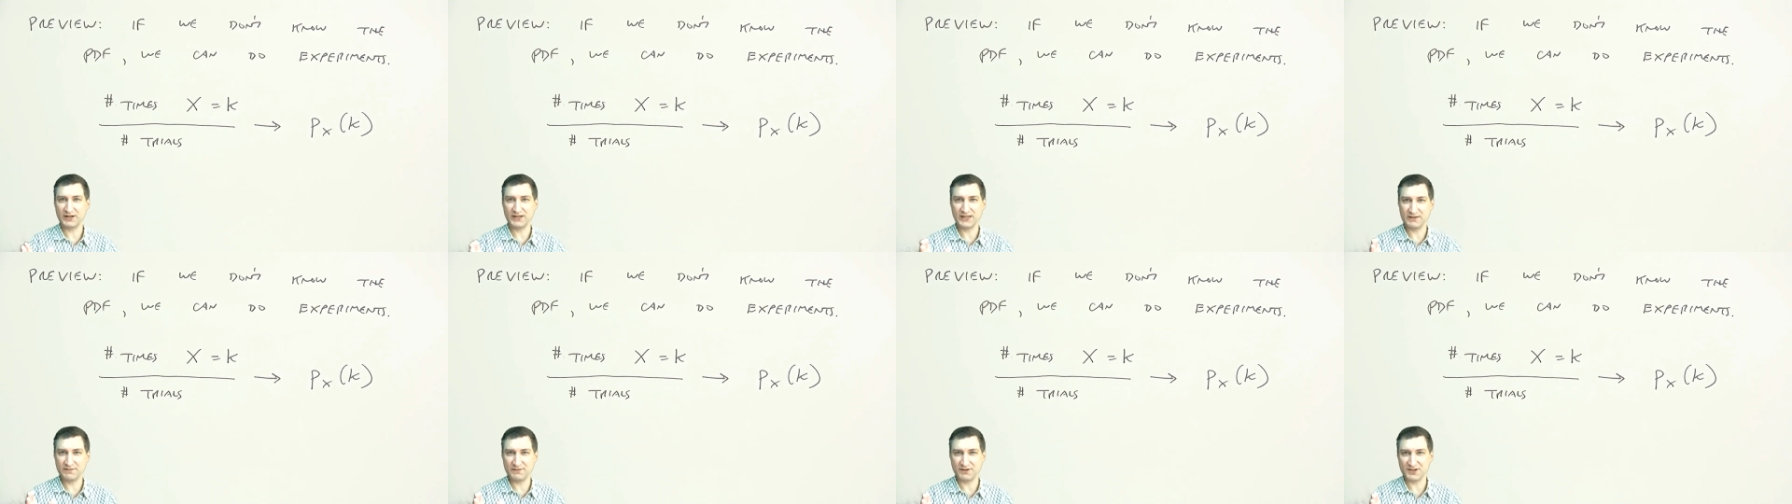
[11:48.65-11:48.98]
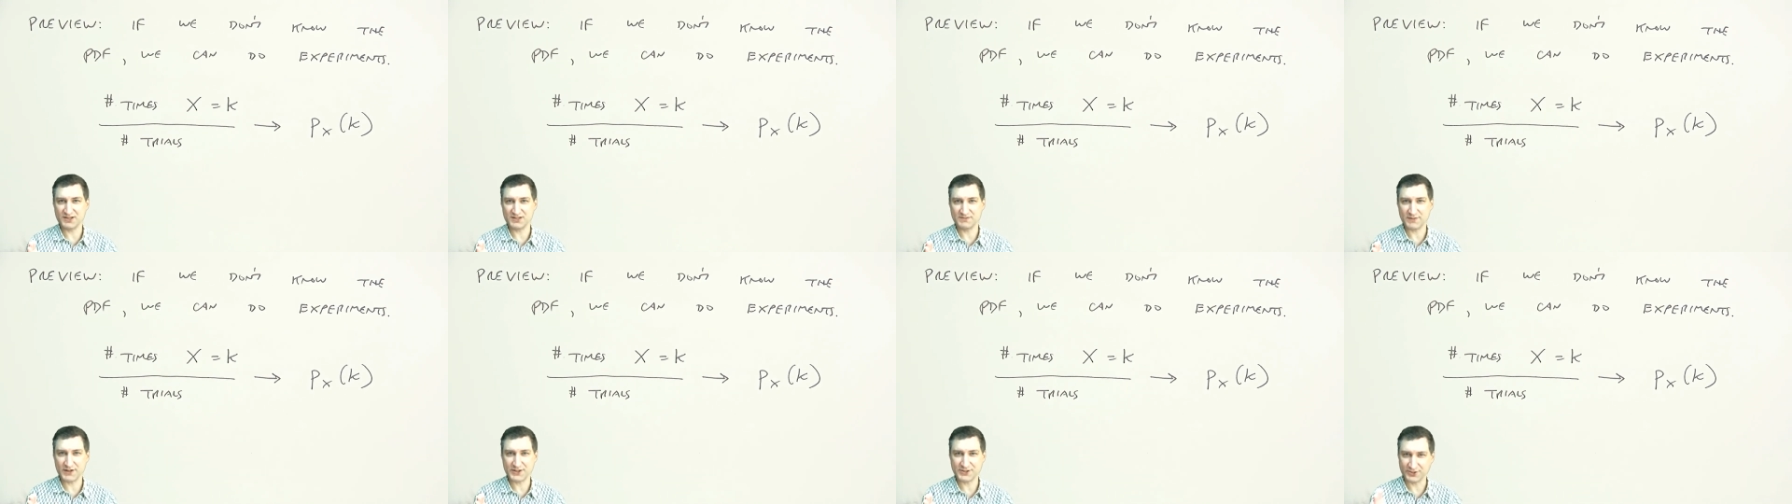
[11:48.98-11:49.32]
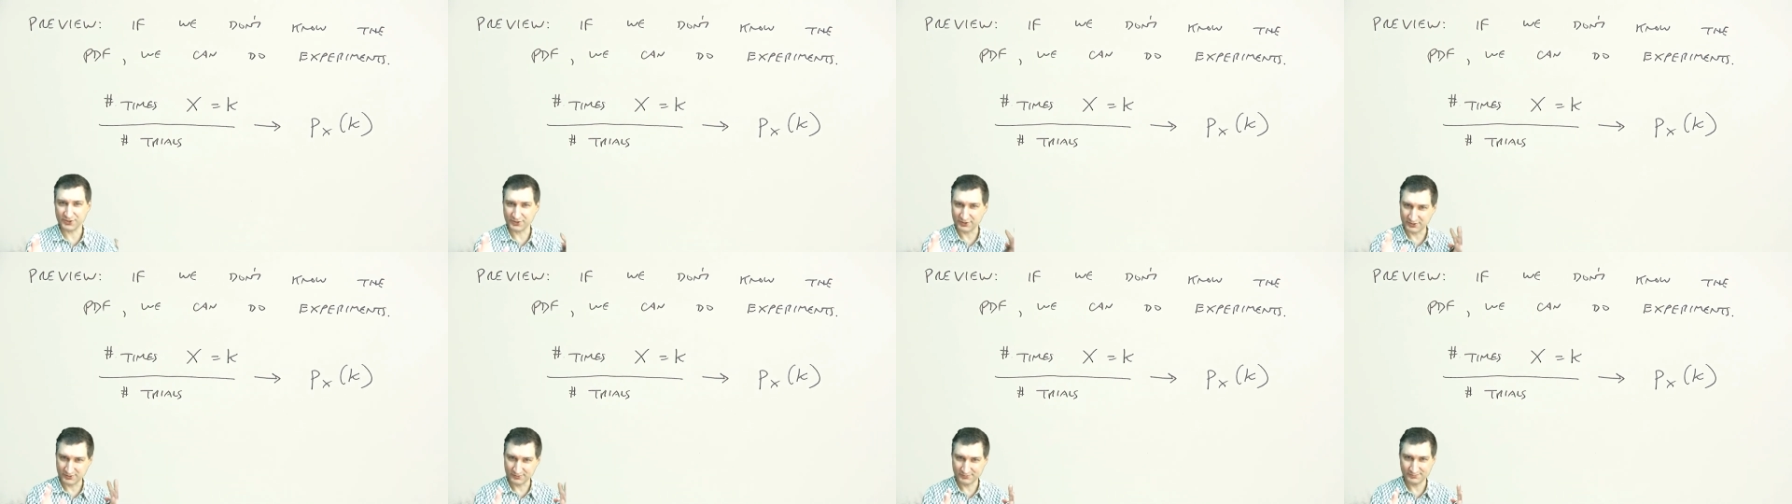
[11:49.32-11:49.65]
to give it a
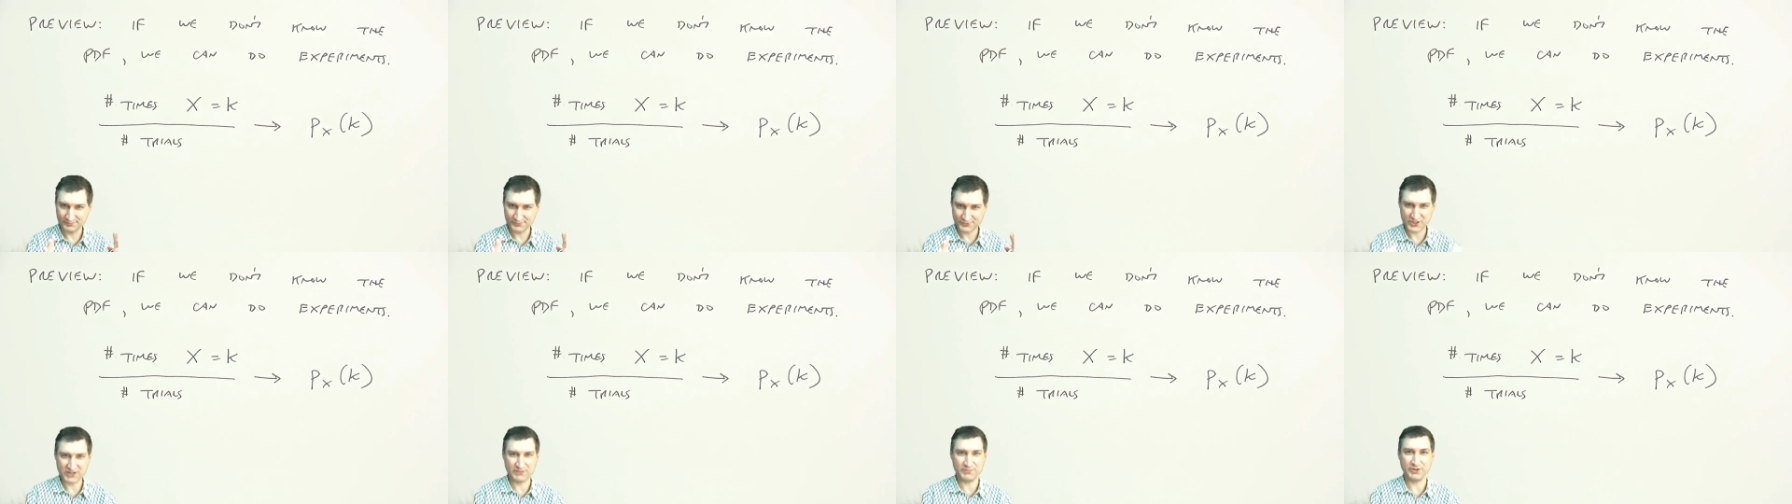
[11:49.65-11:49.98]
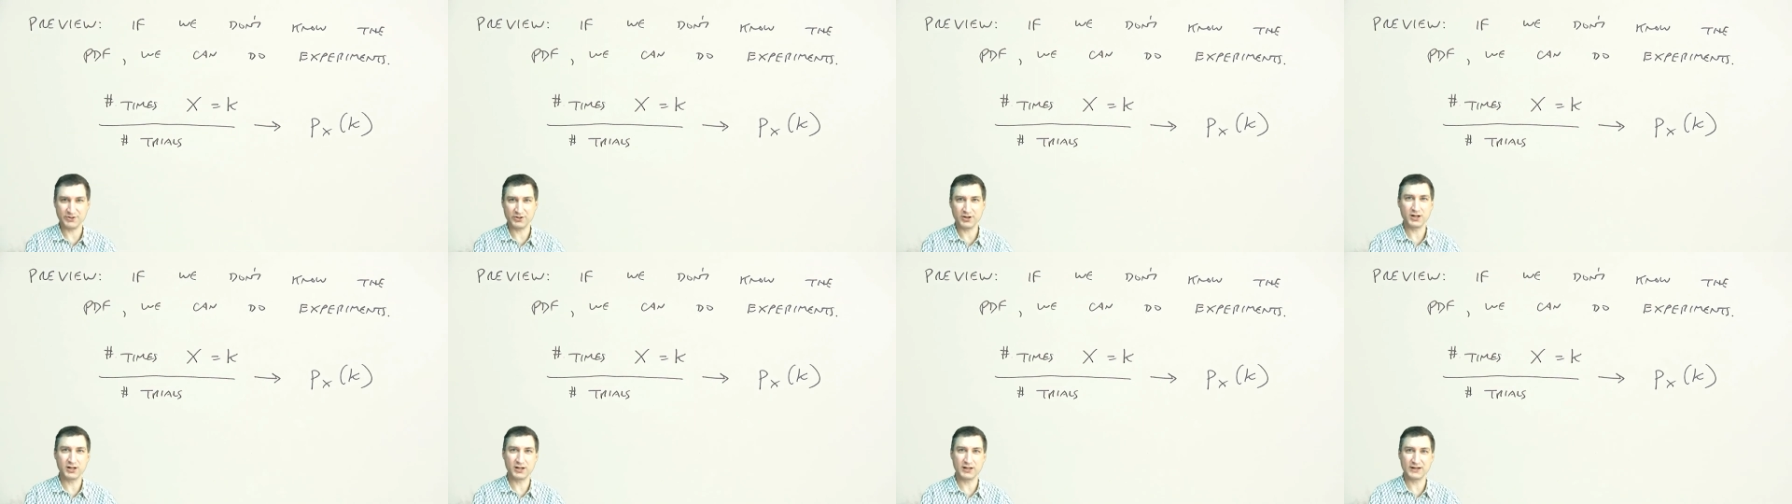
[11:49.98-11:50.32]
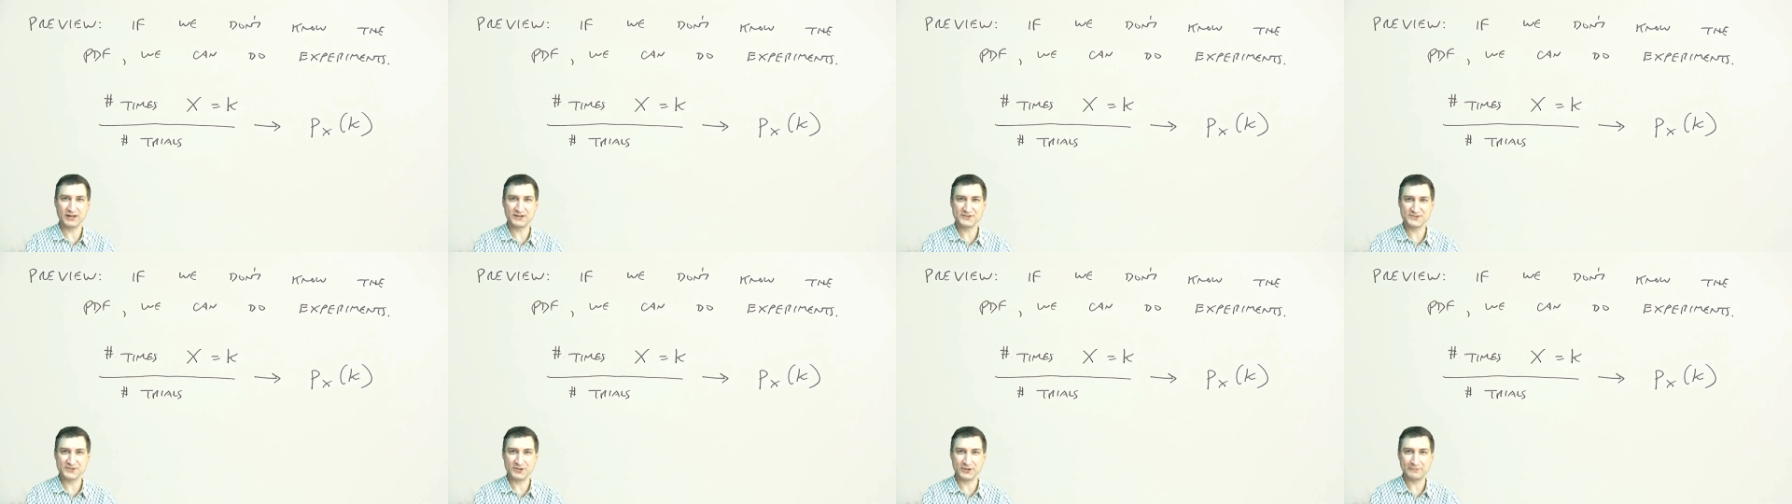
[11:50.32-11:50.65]
special treatment all
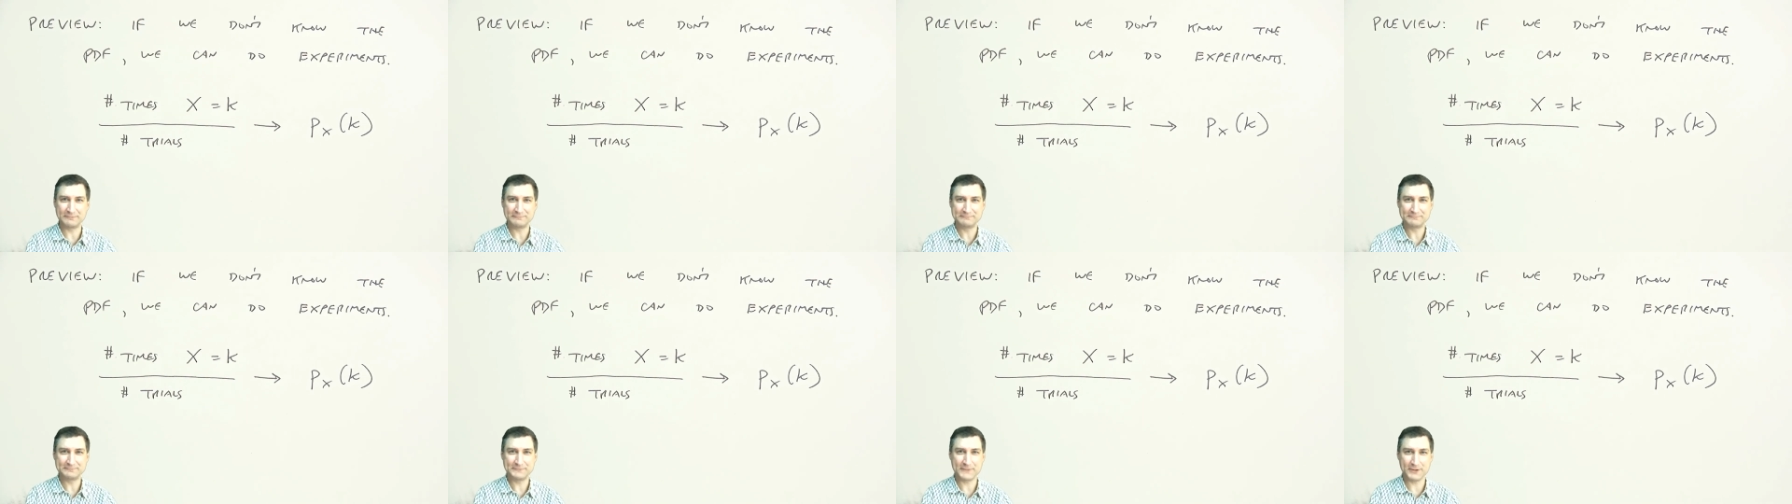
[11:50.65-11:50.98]
on its own.